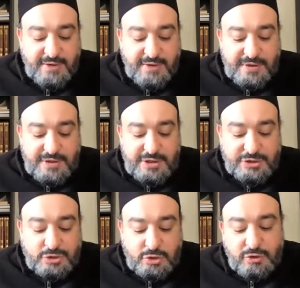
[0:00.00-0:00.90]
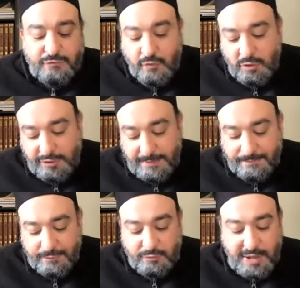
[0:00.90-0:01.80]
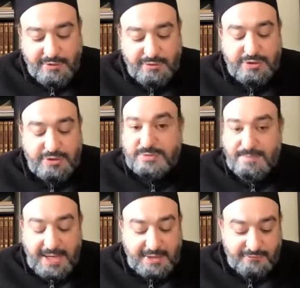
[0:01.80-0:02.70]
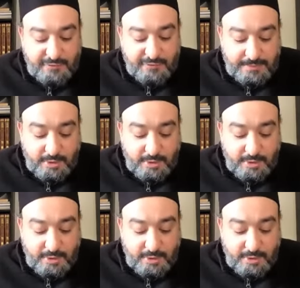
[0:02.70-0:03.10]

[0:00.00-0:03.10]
that it is good for them. Rather, it is bad for them.